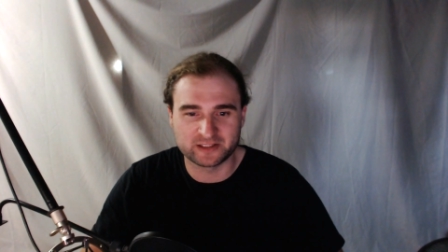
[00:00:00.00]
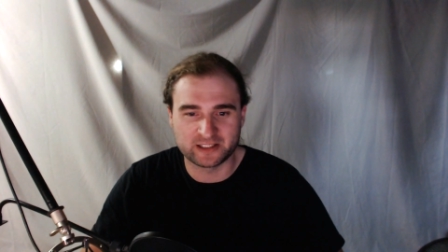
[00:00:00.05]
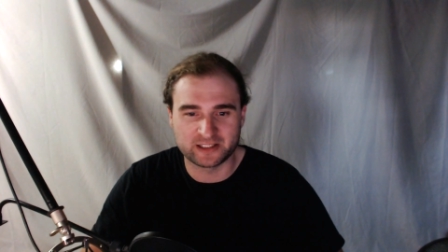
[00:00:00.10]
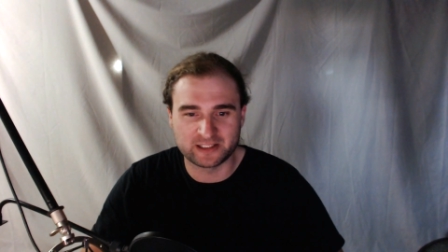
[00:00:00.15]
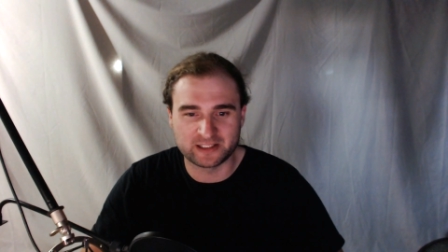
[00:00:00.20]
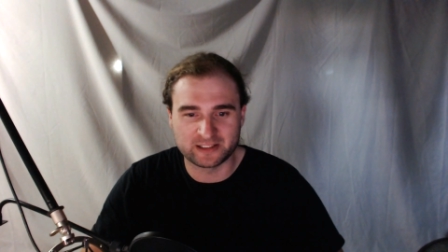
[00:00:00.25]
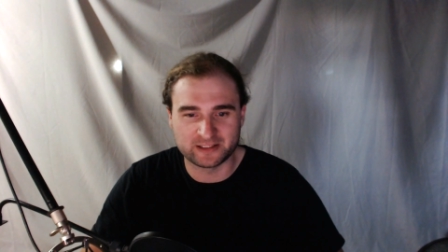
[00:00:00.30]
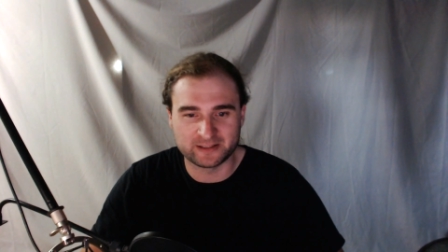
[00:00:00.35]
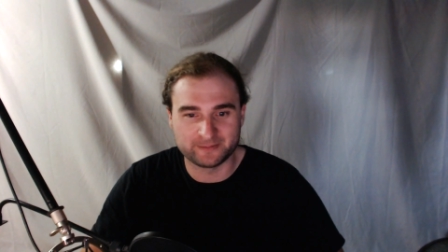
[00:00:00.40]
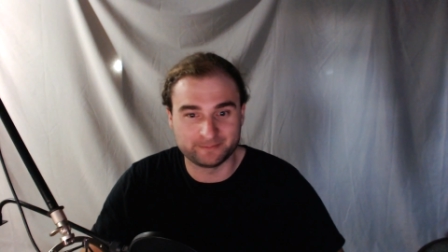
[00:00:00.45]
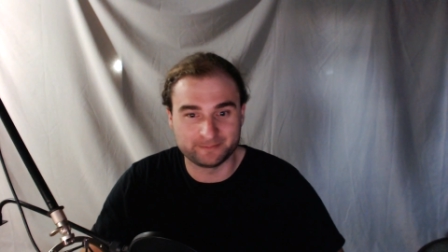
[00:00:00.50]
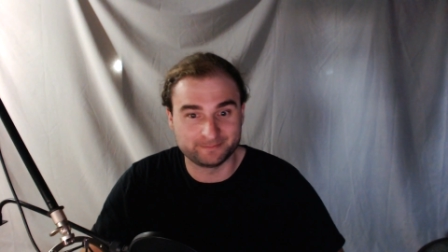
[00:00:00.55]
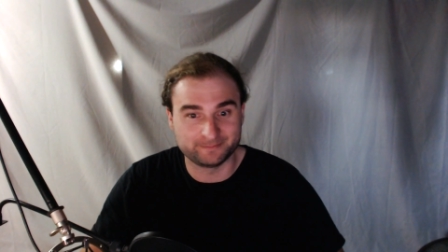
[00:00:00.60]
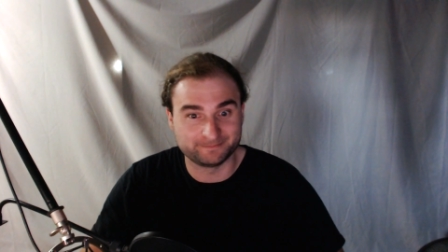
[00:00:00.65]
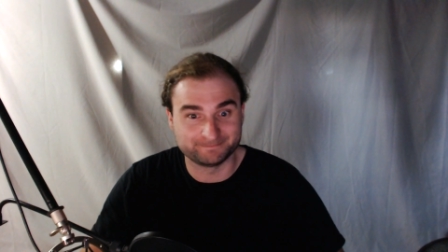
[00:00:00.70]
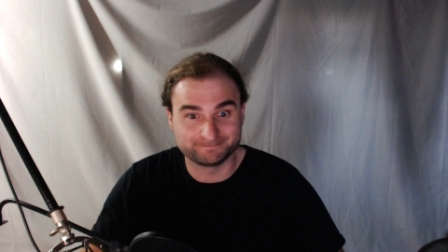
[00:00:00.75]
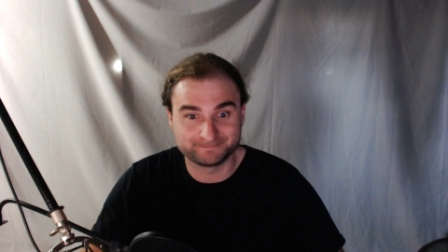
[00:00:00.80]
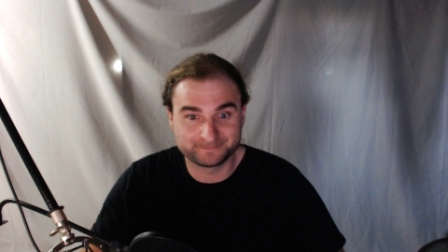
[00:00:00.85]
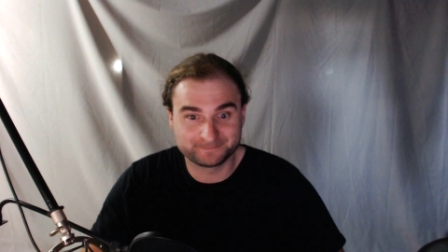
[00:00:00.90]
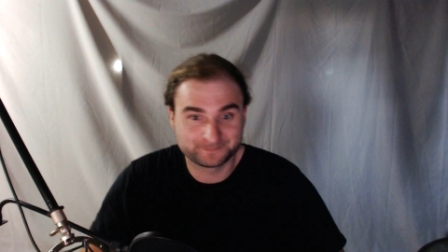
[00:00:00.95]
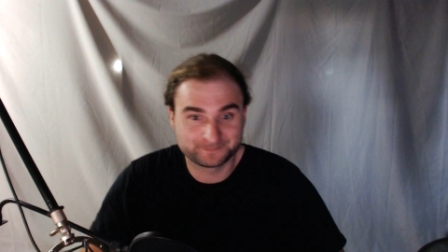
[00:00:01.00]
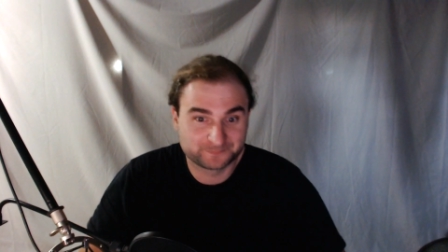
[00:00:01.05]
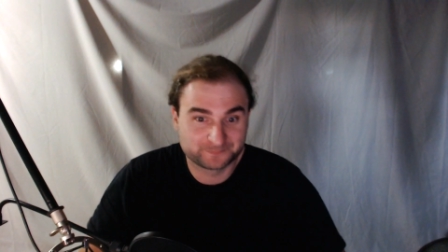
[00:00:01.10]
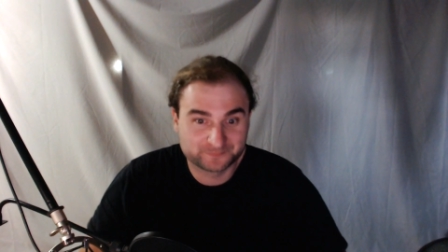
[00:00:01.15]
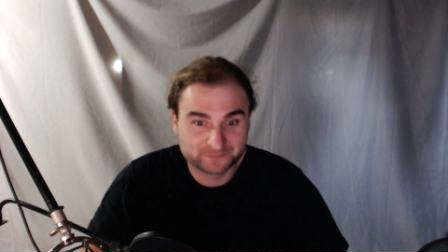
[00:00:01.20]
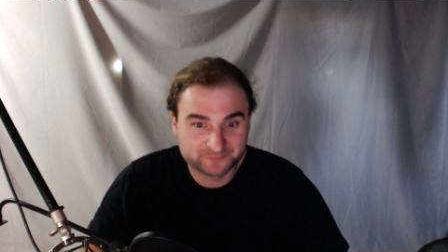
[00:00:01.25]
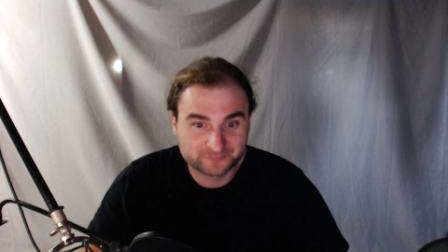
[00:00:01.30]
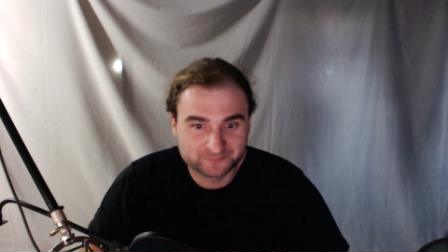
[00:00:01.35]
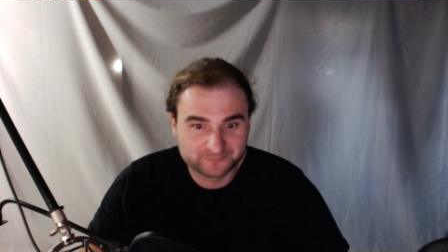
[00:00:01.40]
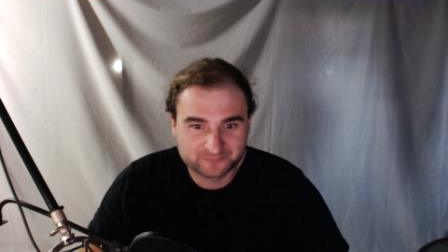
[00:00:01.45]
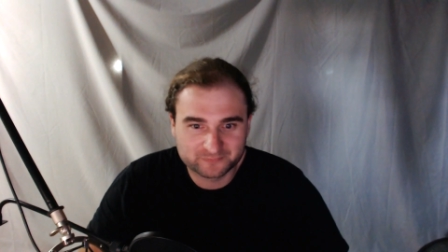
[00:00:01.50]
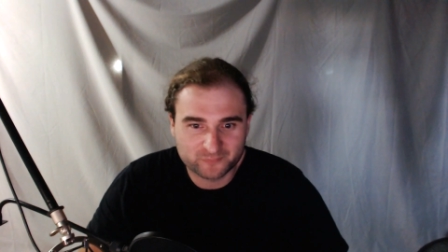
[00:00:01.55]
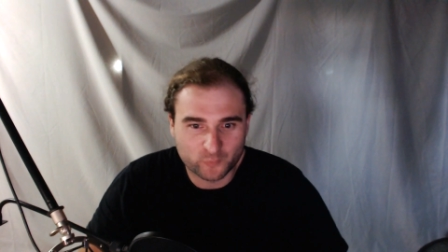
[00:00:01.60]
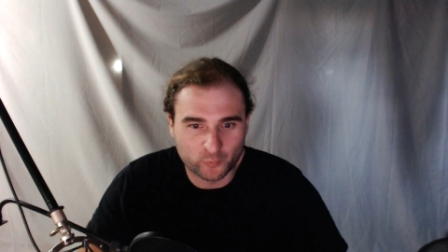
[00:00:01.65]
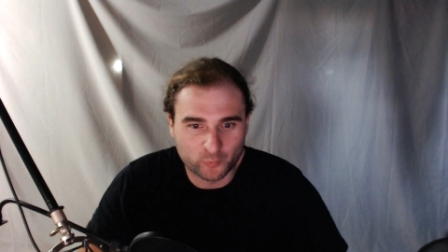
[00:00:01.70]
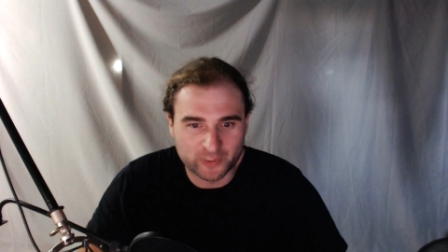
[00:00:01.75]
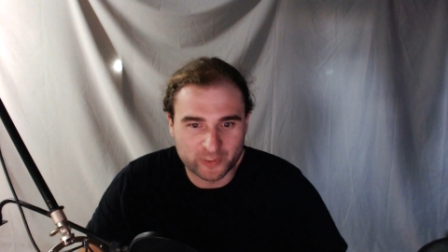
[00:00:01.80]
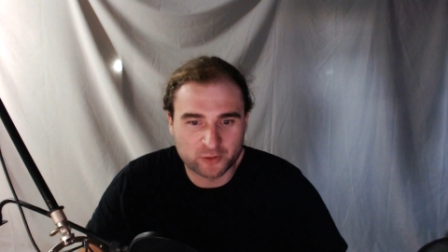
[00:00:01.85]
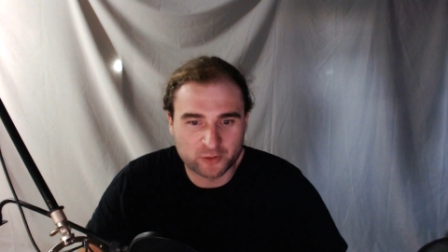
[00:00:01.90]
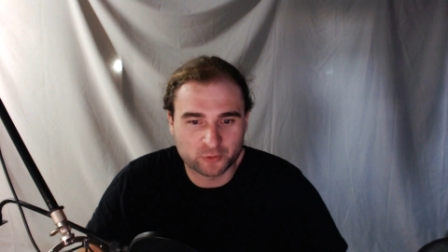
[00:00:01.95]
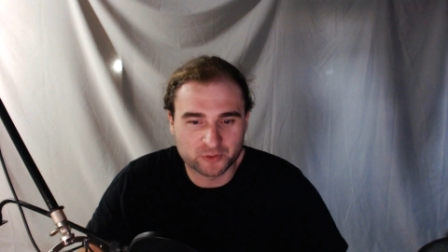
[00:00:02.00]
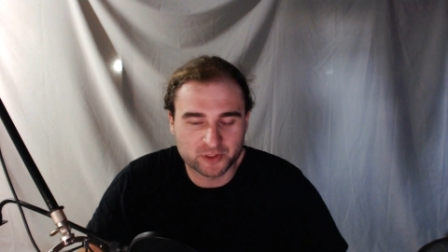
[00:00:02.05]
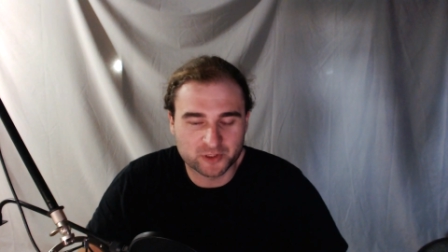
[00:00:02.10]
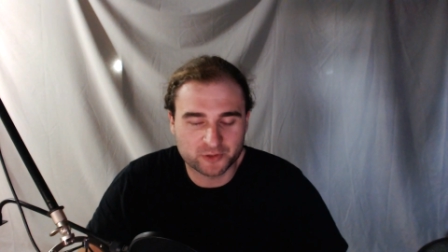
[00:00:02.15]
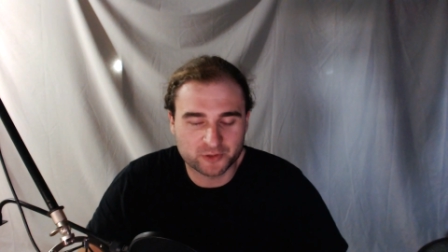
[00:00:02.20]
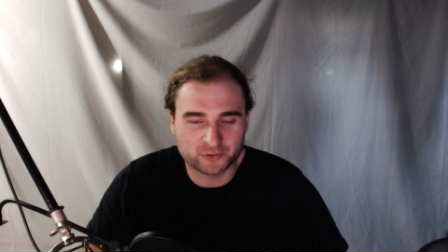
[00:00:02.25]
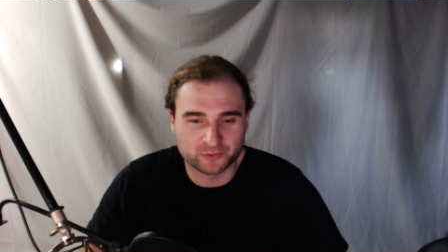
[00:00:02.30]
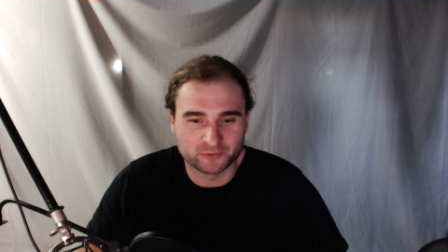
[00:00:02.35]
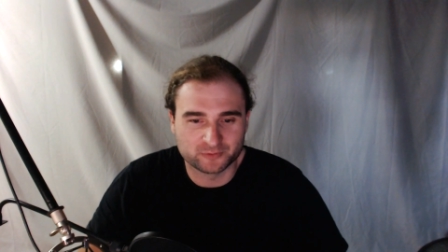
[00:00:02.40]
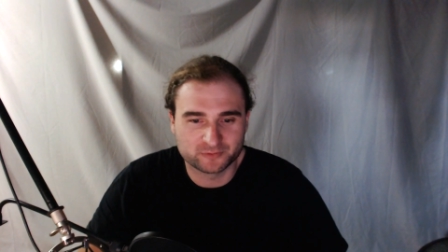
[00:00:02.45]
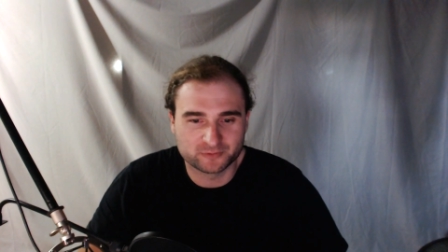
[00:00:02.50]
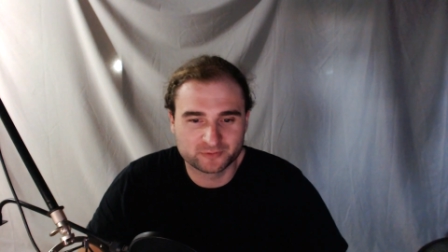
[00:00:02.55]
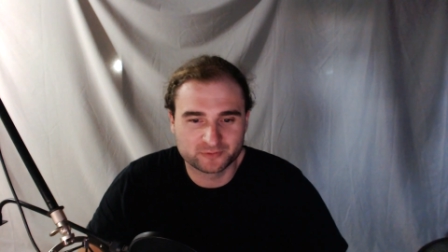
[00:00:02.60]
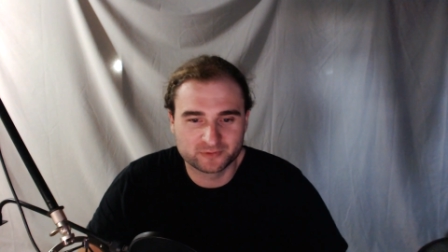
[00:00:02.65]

Um, we don't know.